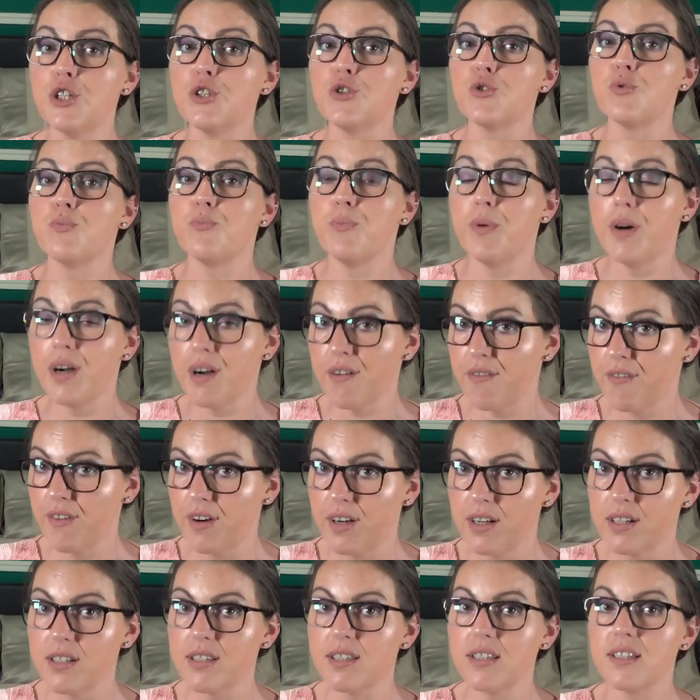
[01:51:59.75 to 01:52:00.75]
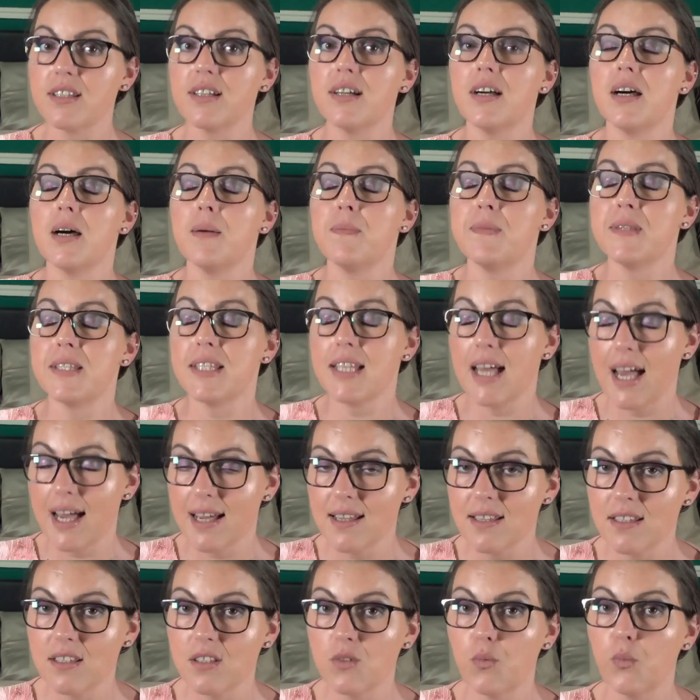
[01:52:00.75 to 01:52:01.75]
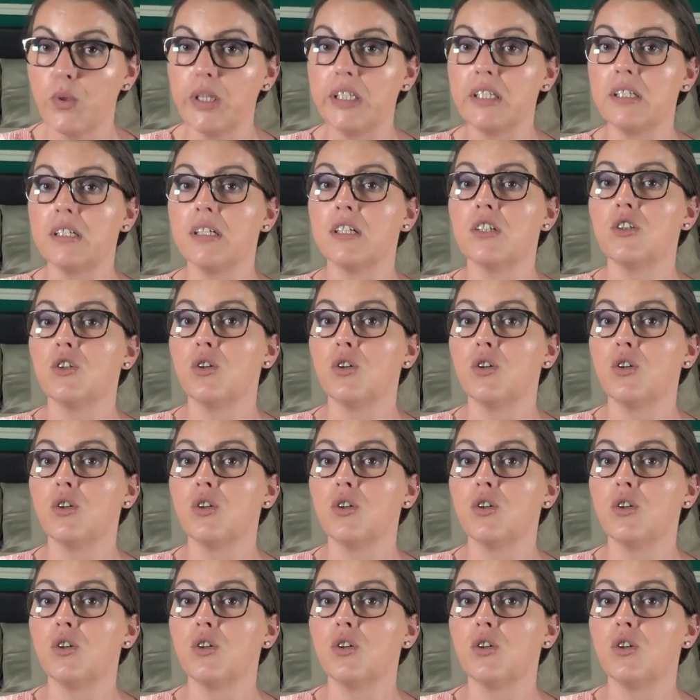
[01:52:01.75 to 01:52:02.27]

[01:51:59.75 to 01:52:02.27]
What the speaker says: to perverts obsessed with her